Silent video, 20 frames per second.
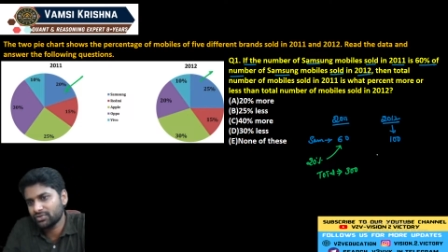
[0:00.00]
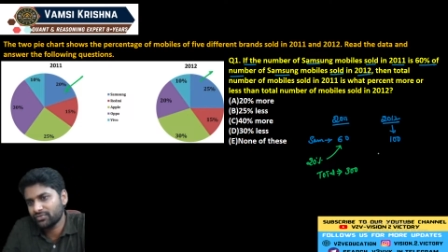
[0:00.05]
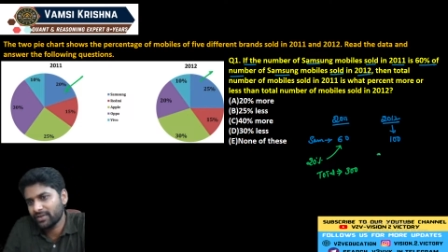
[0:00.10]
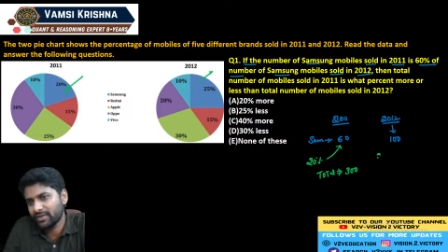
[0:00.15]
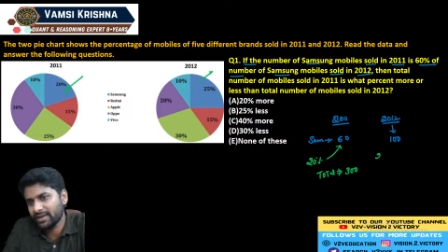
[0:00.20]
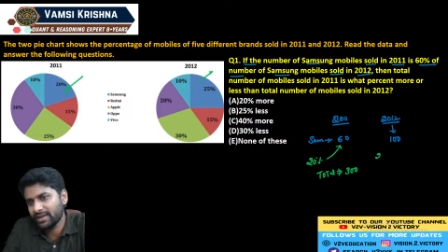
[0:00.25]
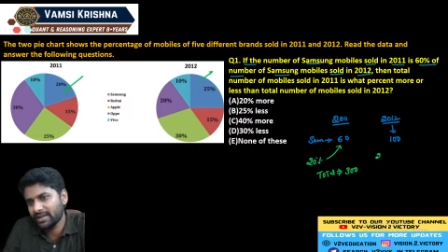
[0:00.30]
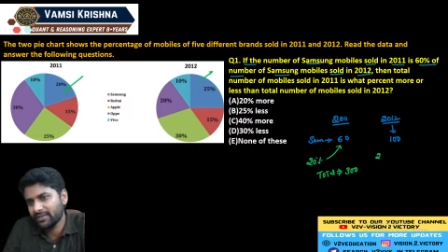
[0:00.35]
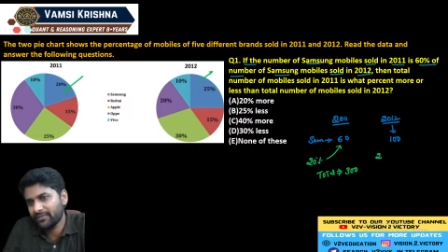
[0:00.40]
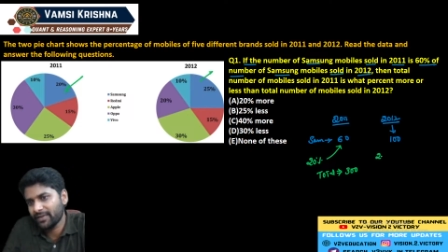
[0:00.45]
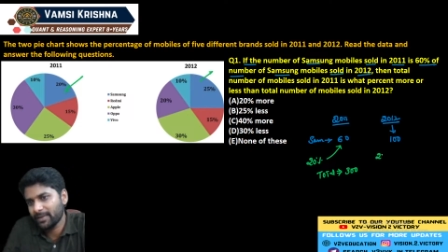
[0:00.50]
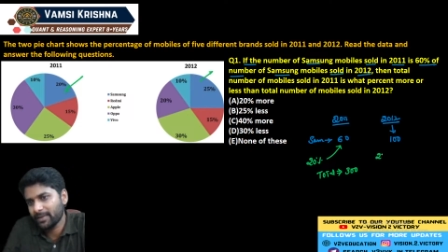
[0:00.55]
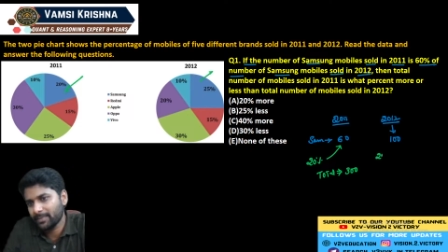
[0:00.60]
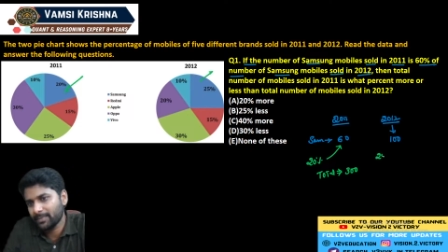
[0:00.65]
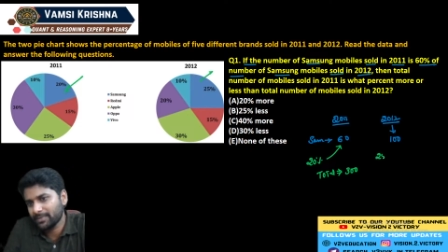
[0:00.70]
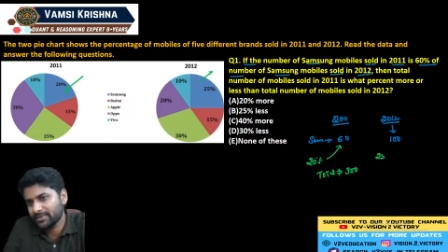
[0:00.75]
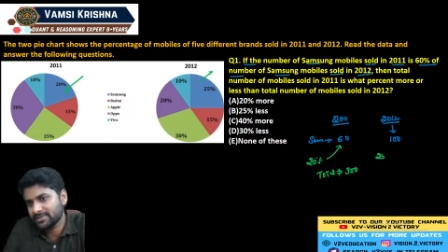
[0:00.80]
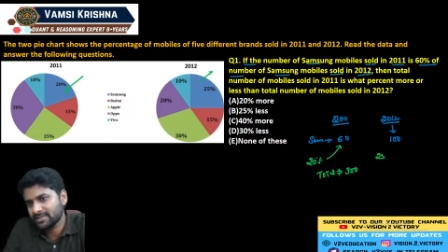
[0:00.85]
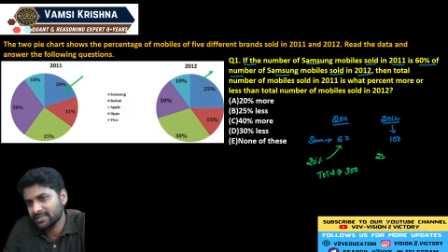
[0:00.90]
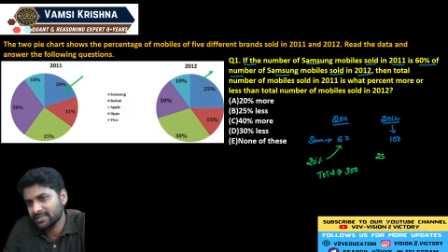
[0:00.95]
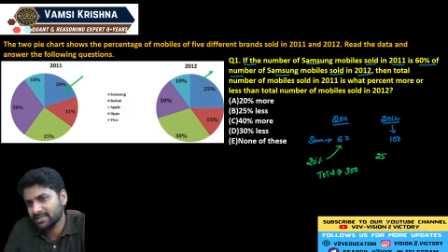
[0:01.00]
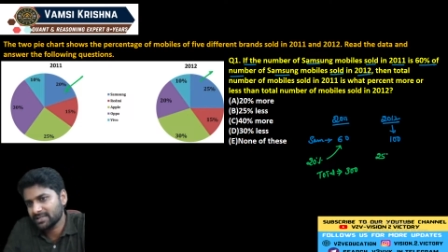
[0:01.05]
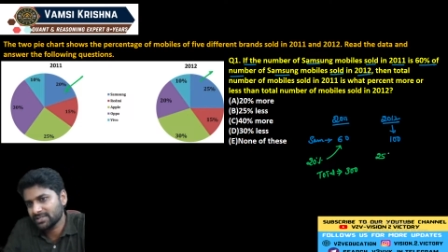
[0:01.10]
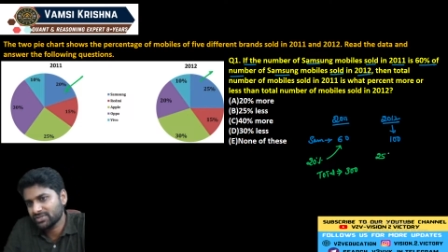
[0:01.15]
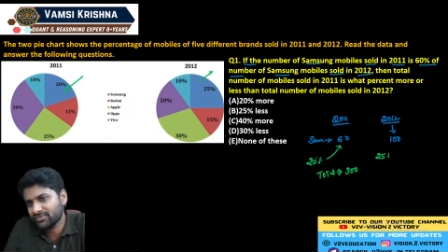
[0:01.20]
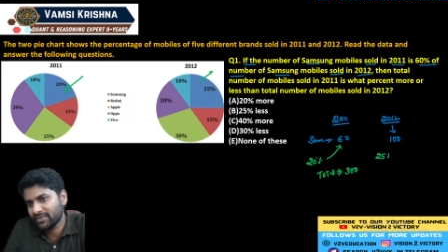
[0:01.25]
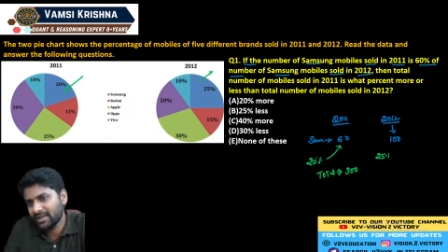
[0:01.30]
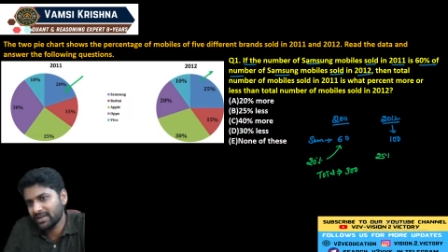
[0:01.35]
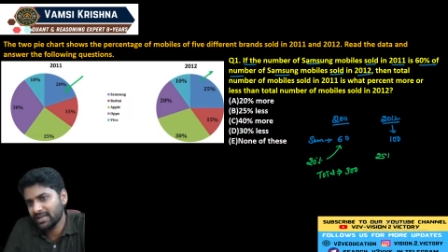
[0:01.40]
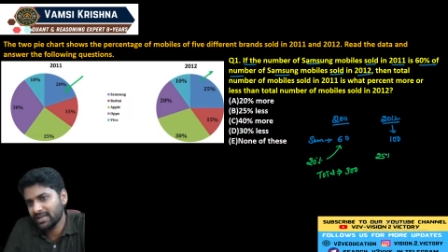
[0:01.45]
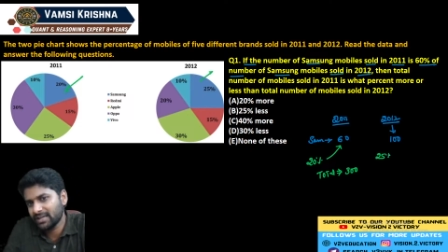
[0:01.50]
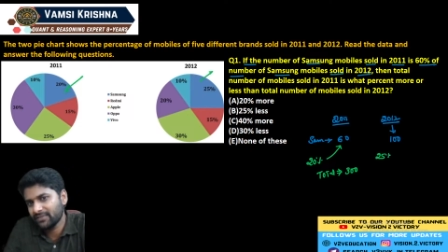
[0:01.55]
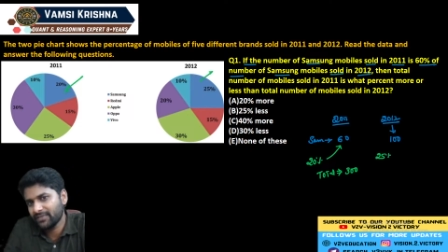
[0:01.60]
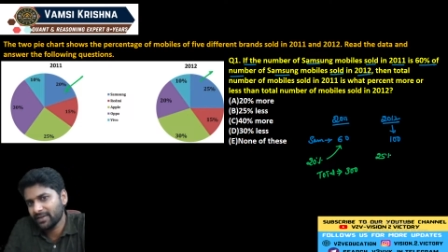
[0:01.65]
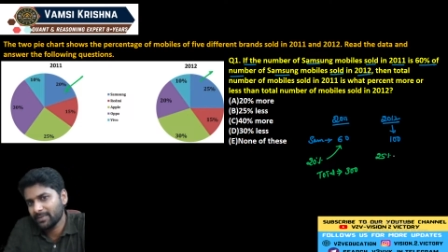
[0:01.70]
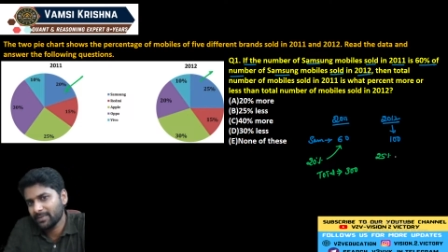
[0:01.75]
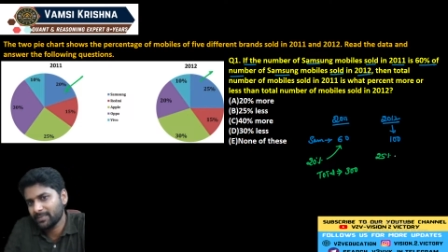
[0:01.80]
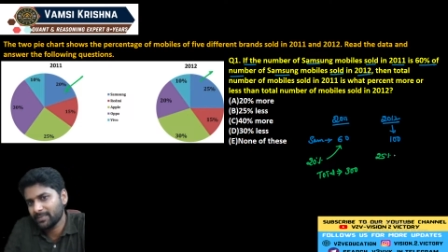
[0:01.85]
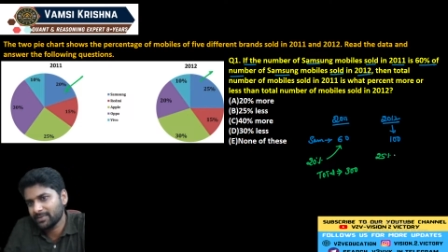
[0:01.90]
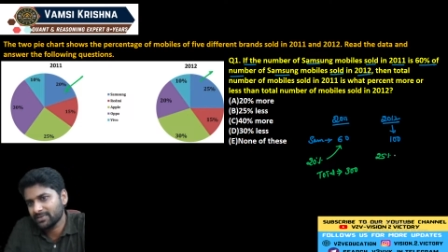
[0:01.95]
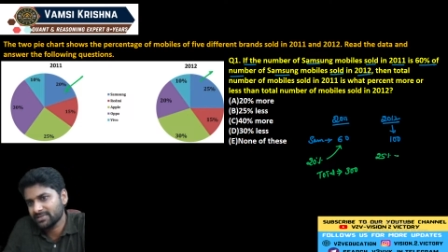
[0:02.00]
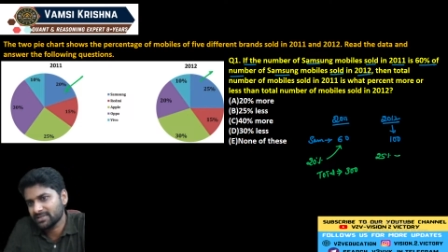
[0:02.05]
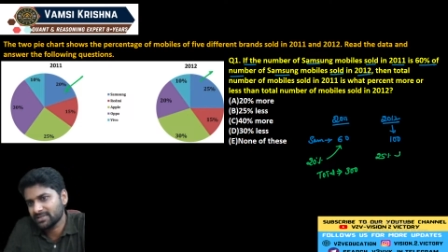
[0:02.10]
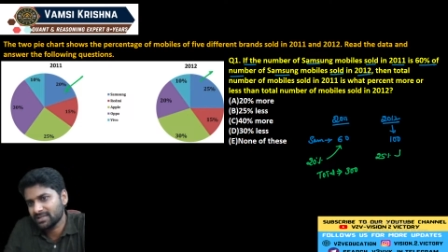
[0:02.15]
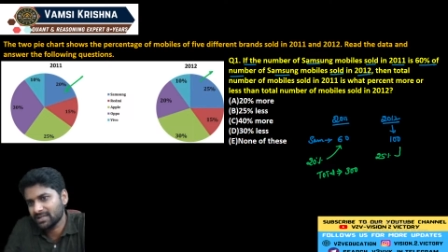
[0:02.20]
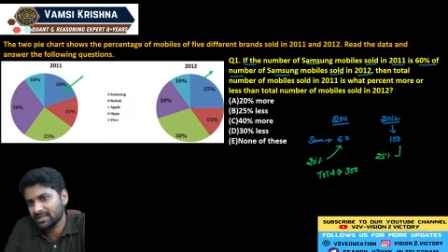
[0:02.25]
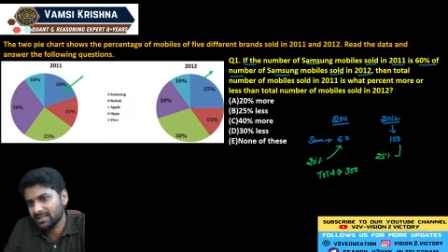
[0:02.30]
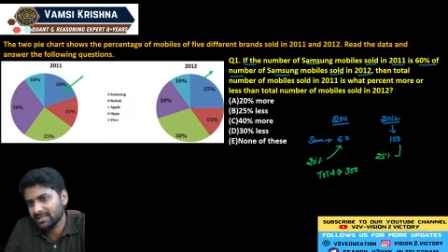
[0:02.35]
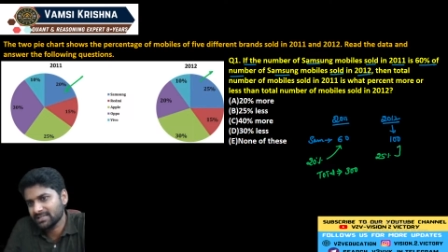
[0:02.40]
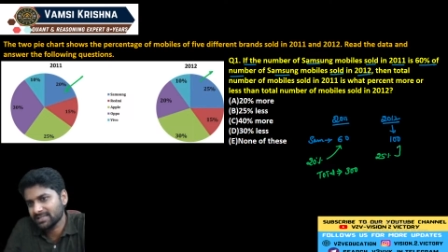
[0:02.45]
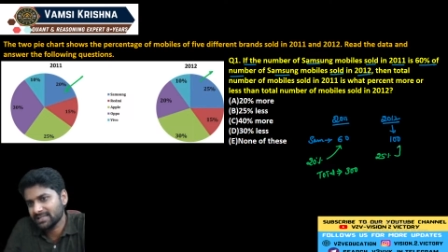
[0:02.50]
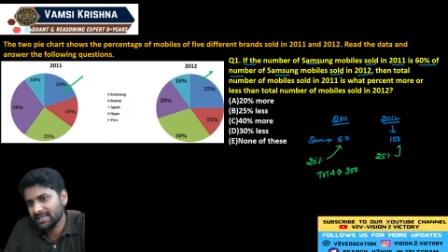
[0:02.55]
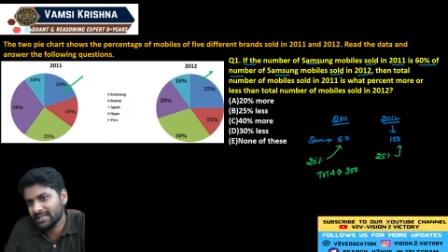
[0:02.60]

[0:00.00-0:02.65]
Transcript: 25 percentage. 25 percentage.